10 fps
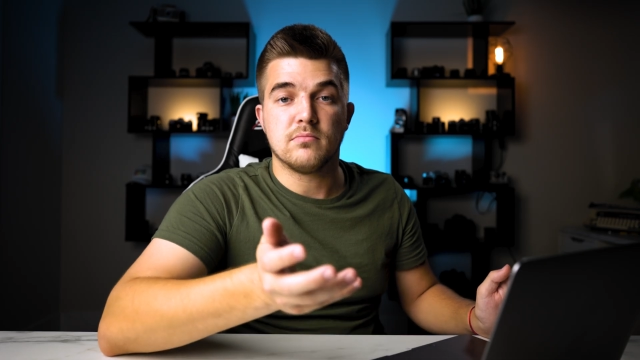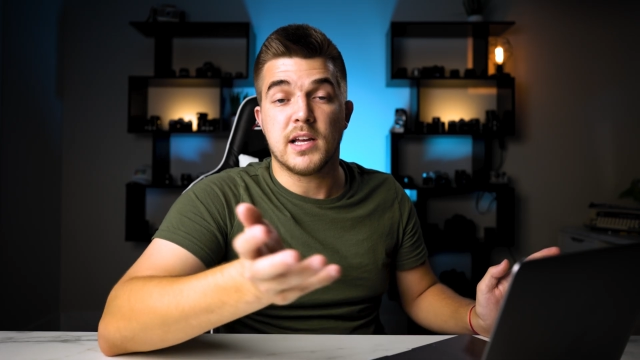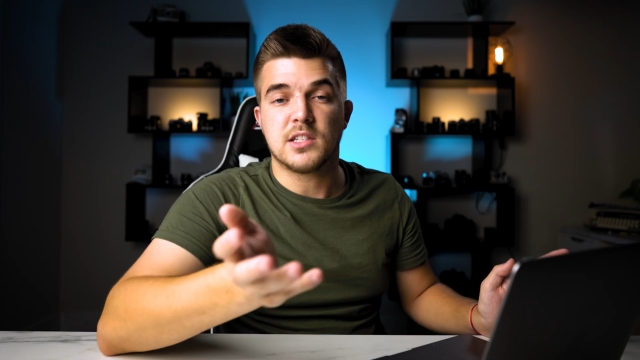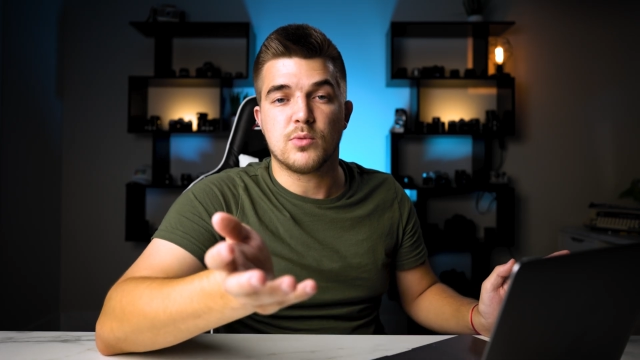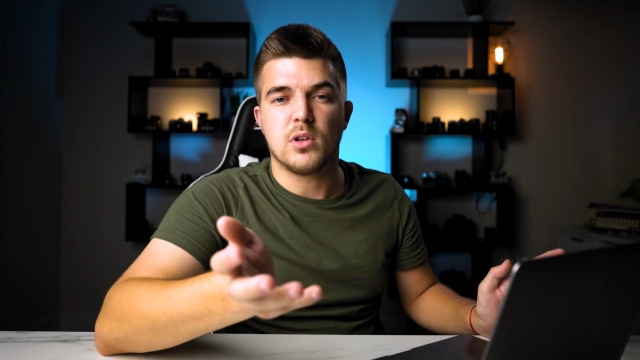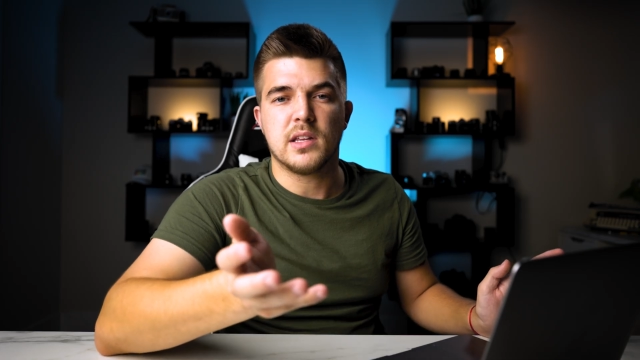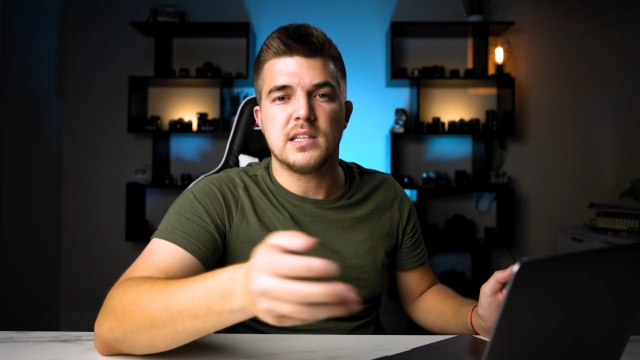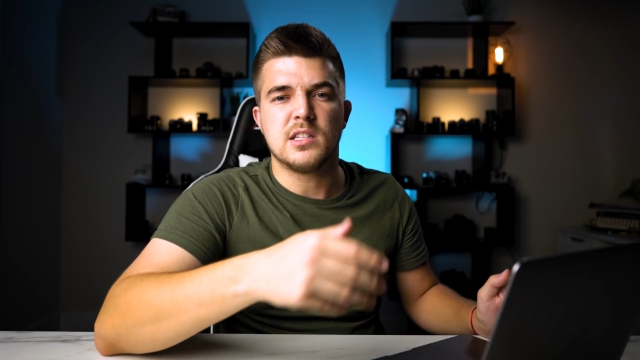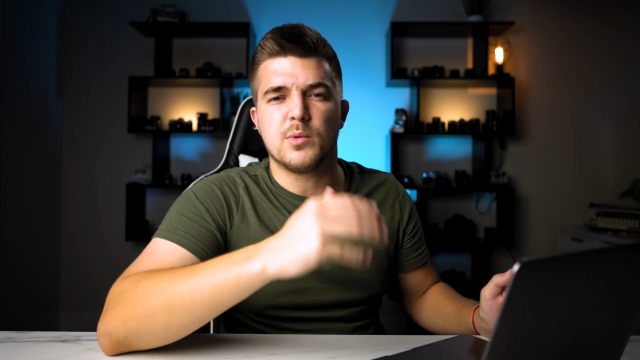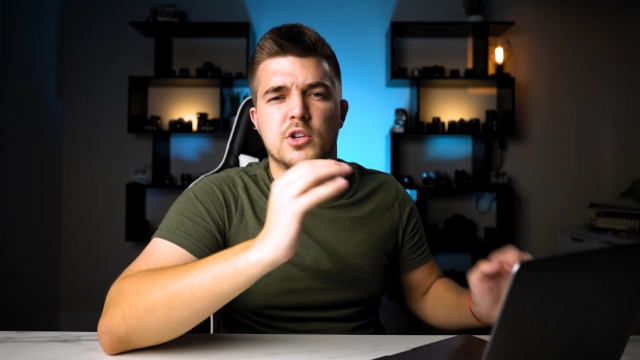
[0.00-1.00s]
makes it really
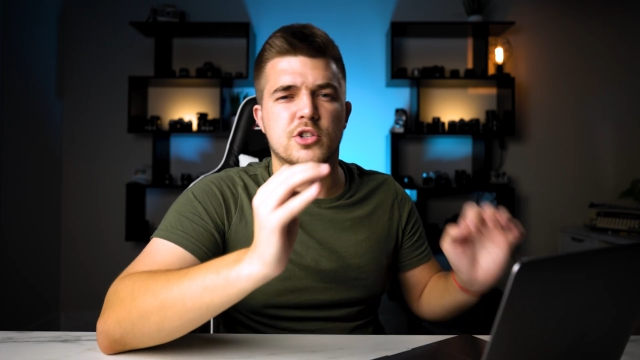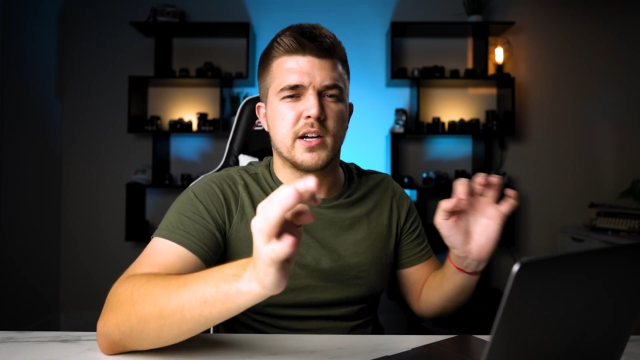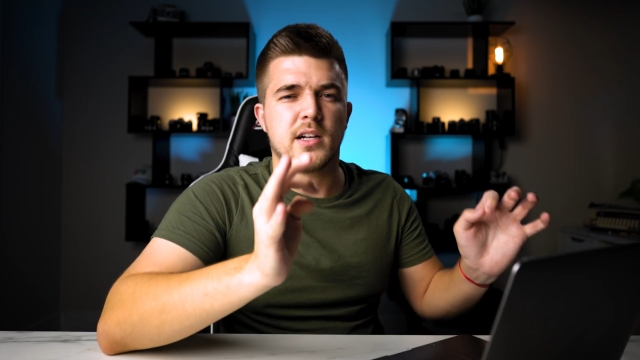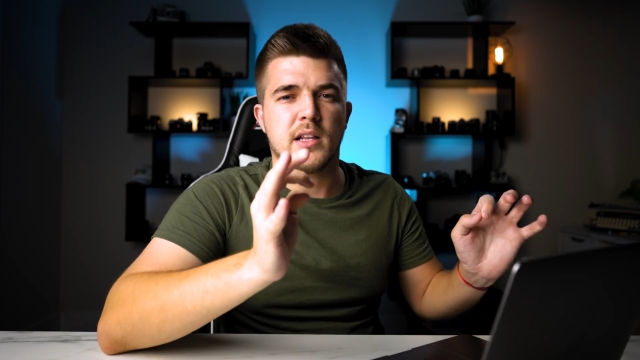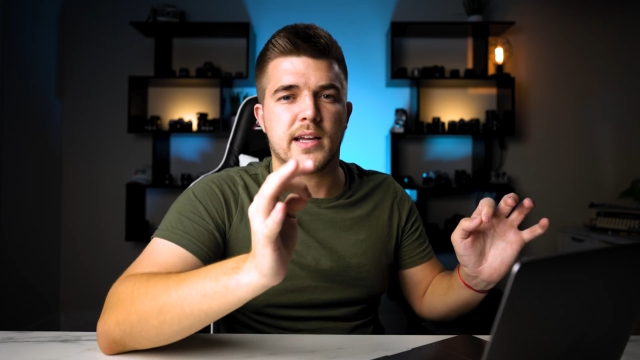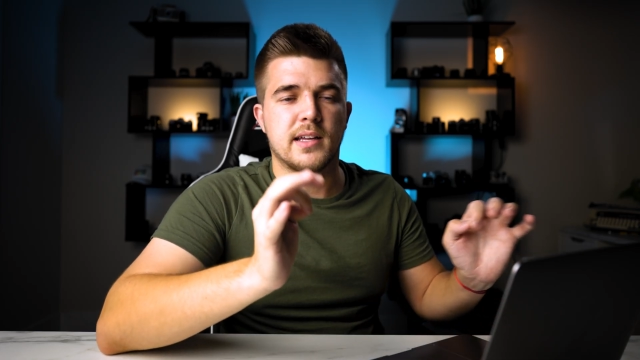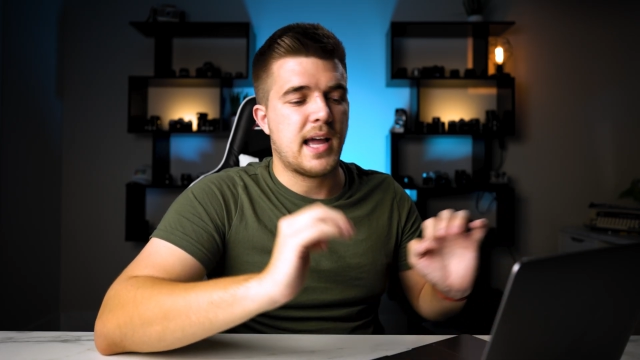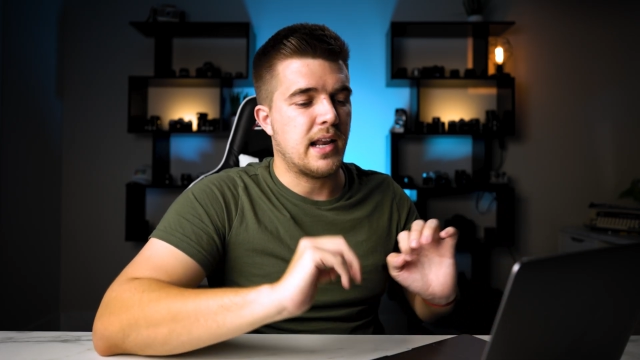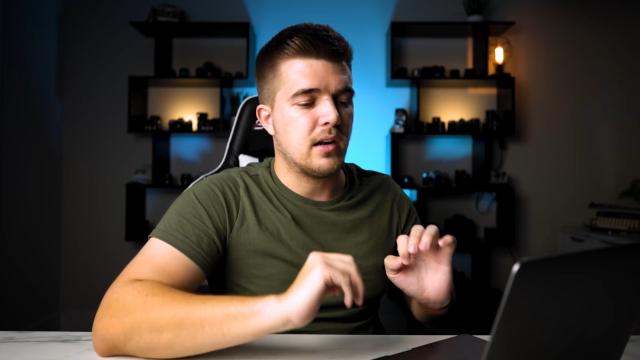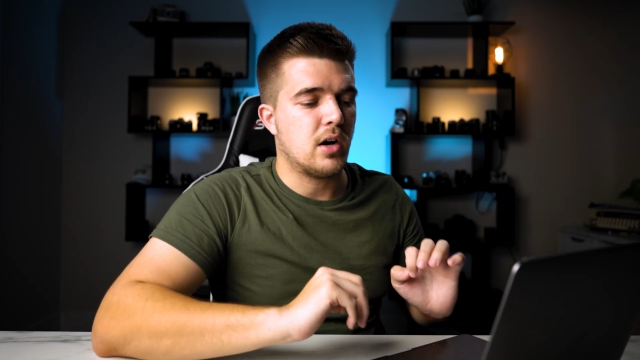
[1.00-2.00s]
easy when you're trying to like
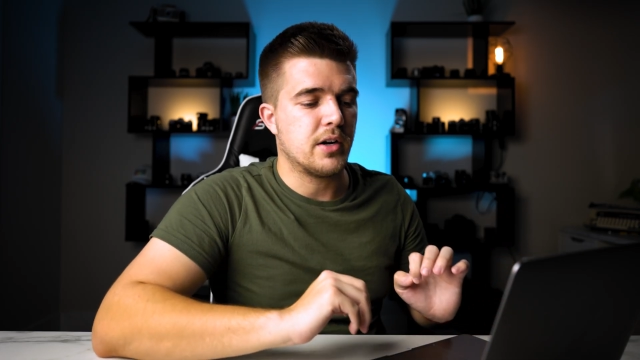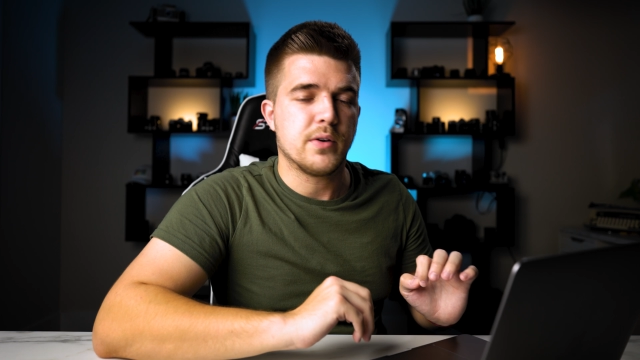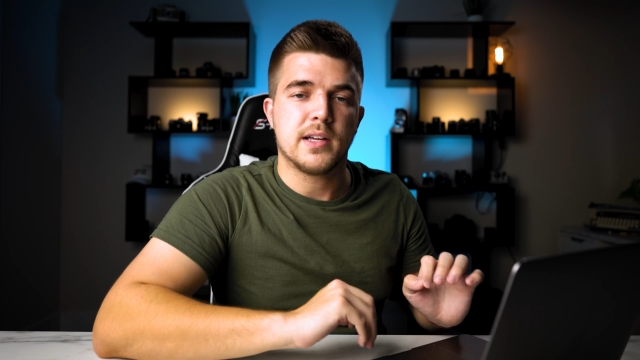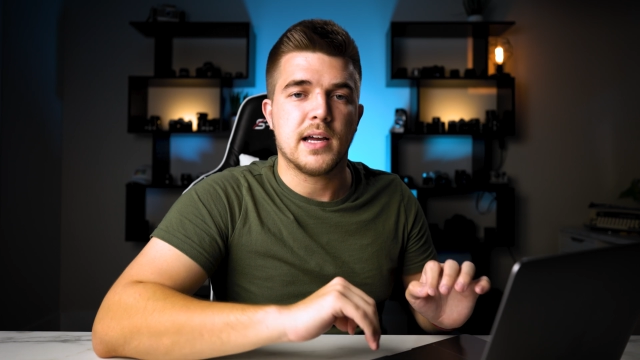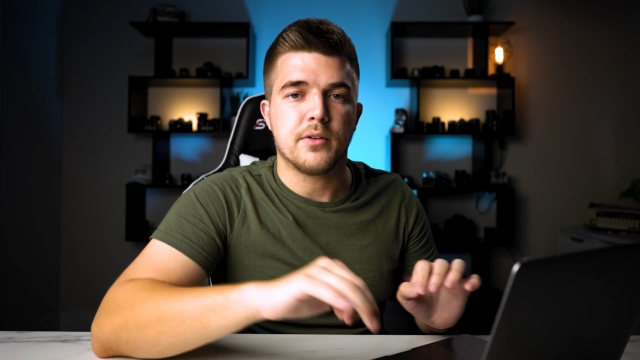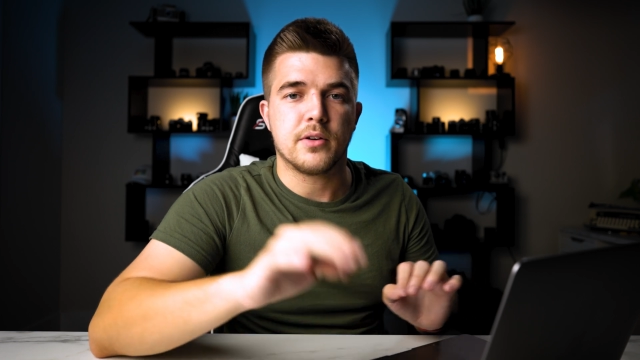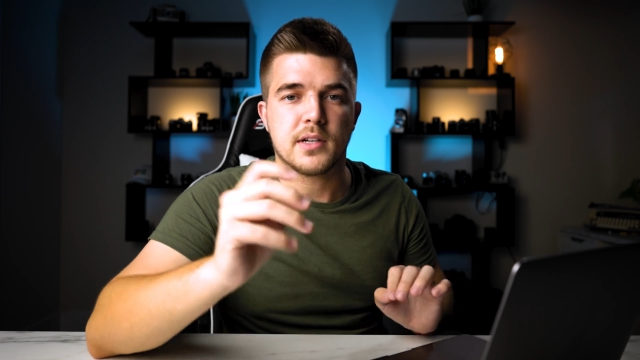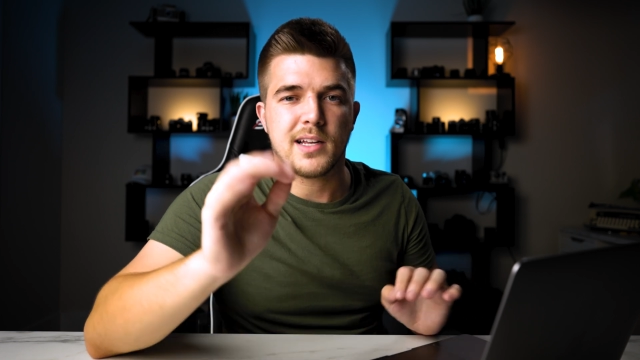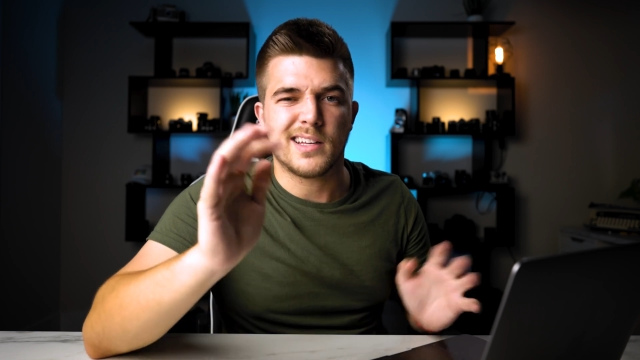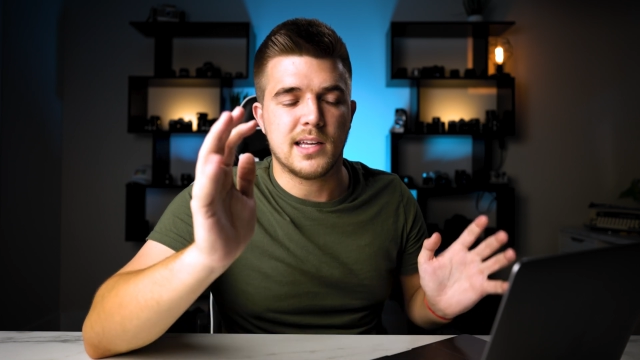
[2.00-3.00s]
edit audio together and
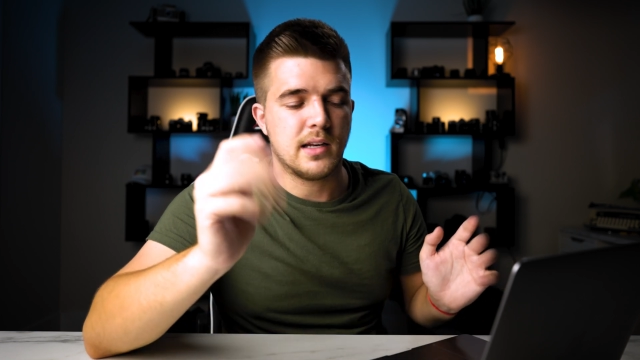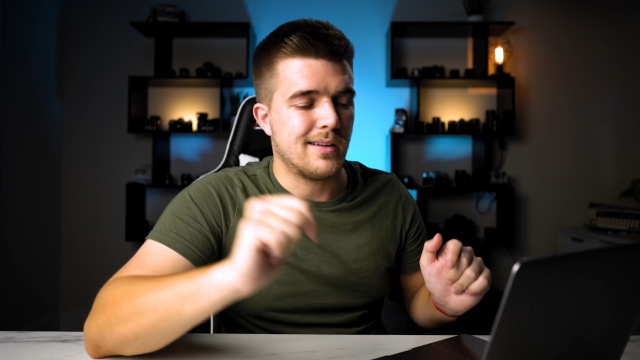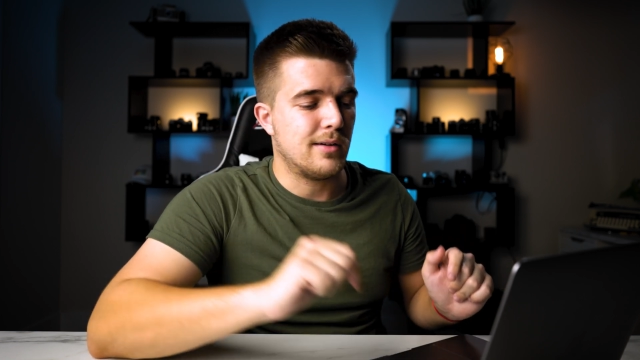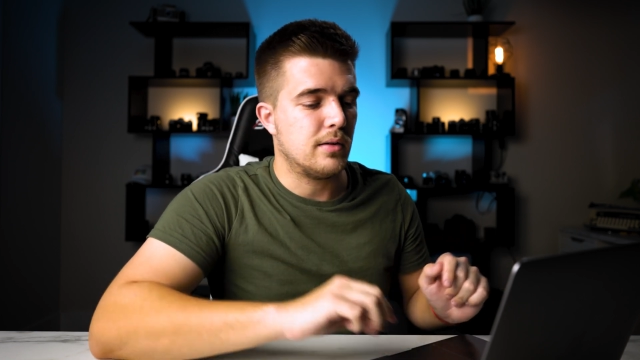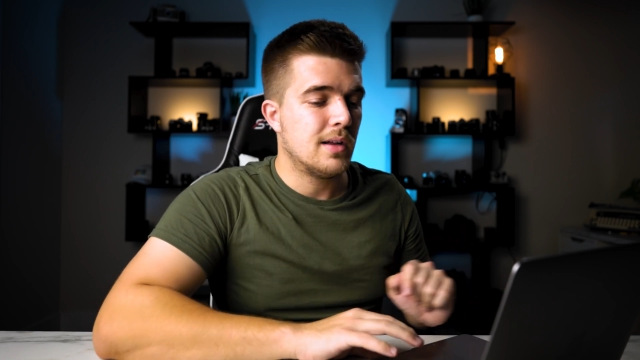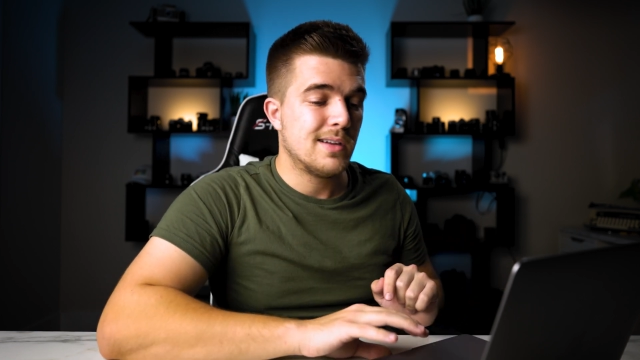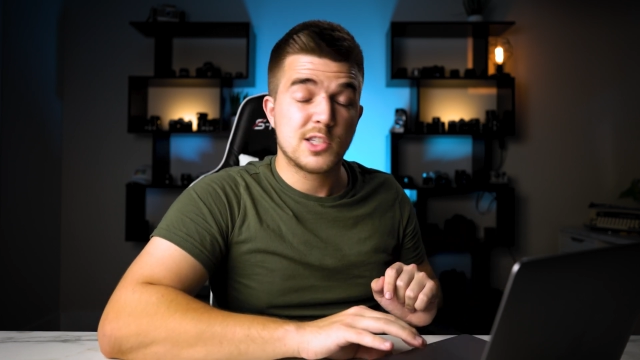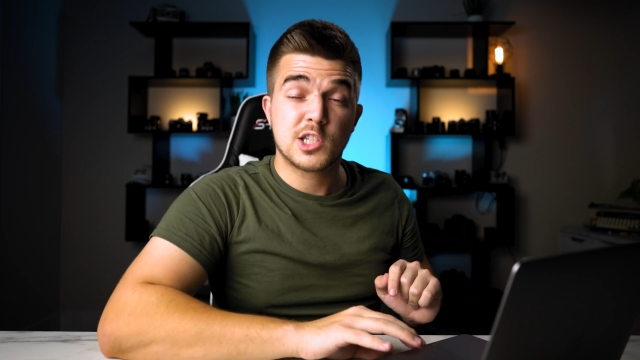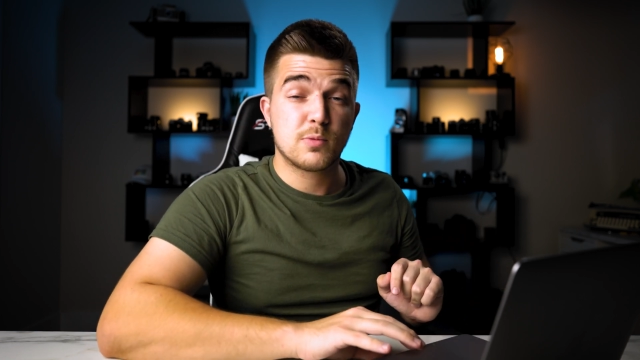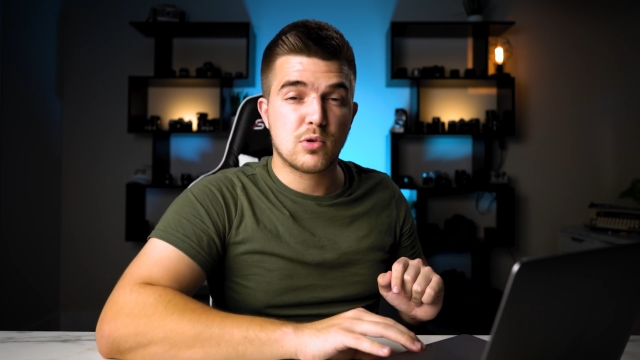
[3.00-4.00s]
kind of get it all
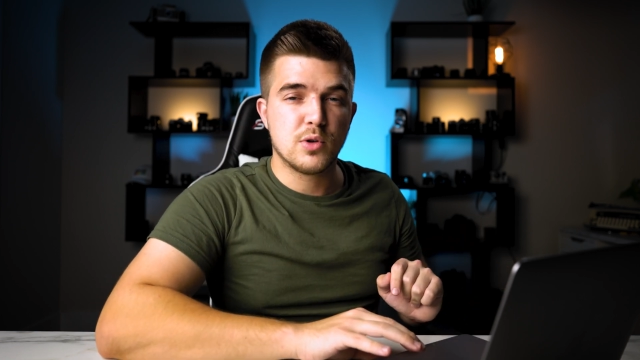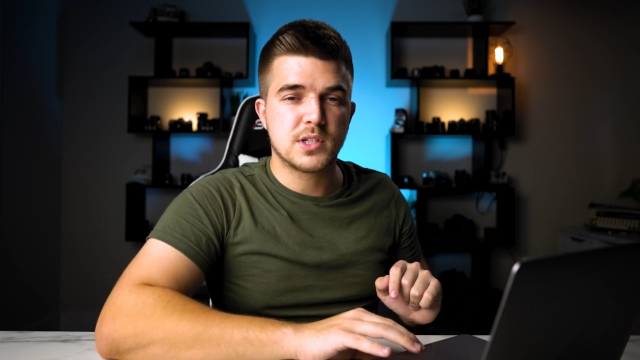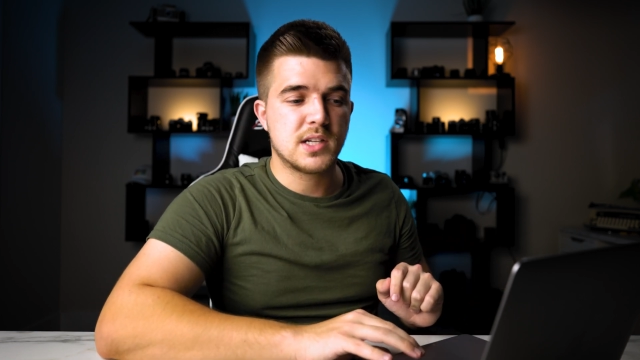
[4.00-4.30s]
spruced